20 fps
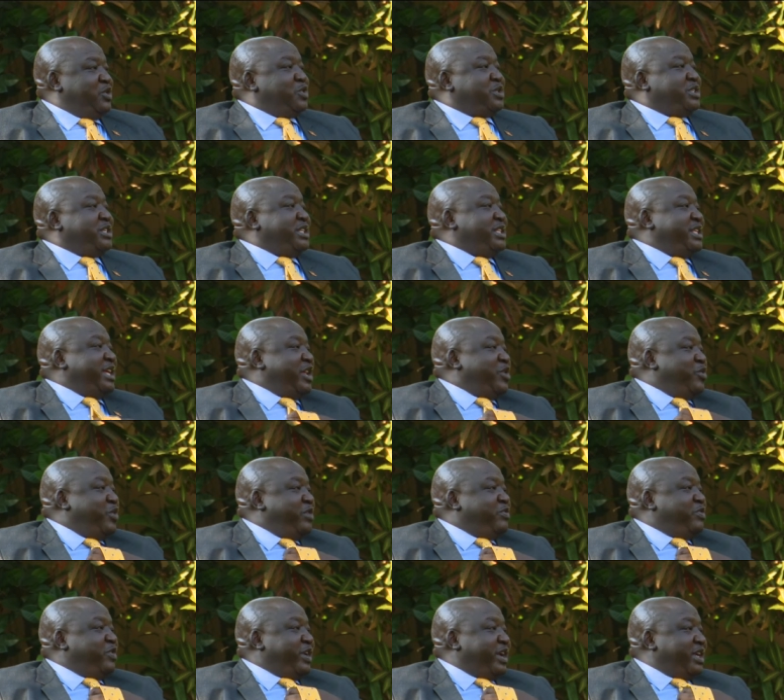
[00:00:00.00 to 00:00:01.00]
you sit there and
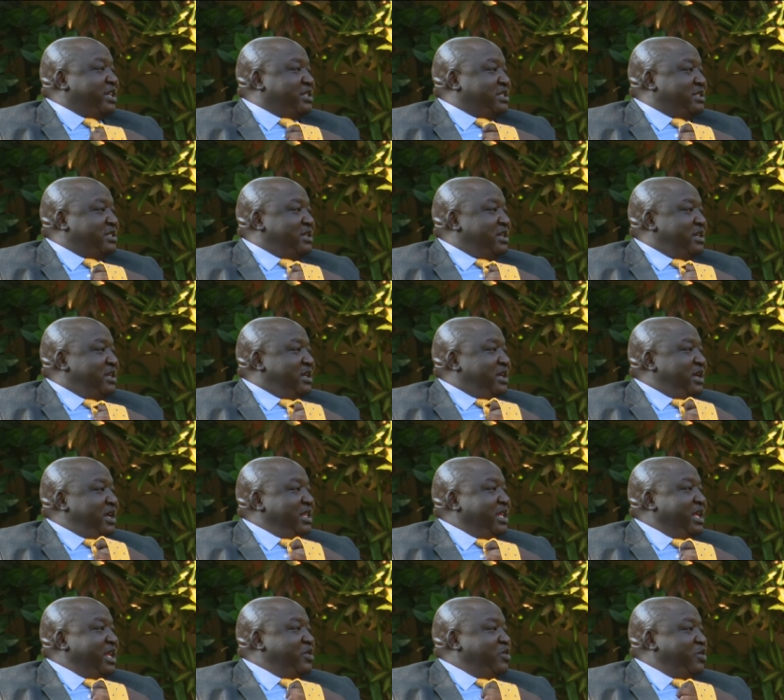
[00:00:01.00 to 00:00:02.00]
wait for us,
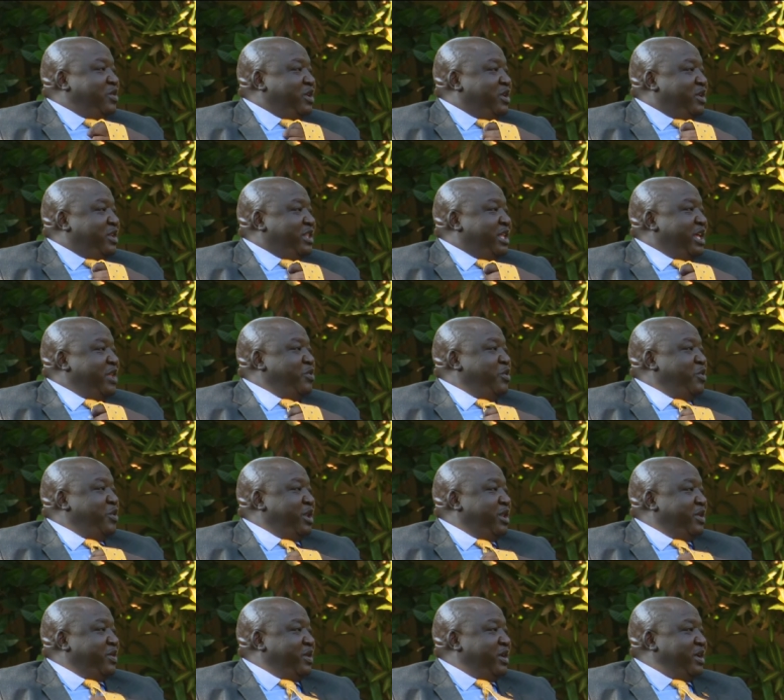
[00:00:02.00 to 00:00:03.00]
and then, then
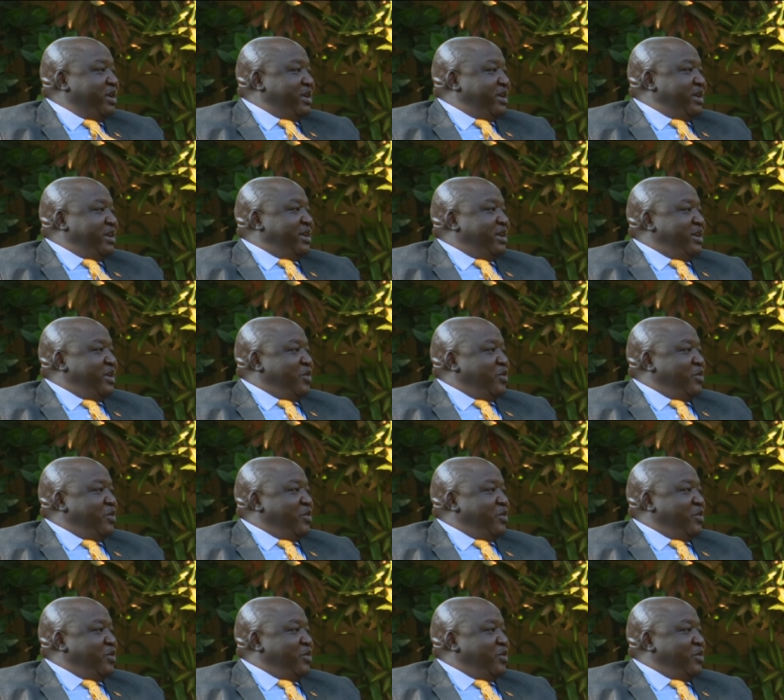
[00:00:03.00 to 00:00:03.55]
we will, uh,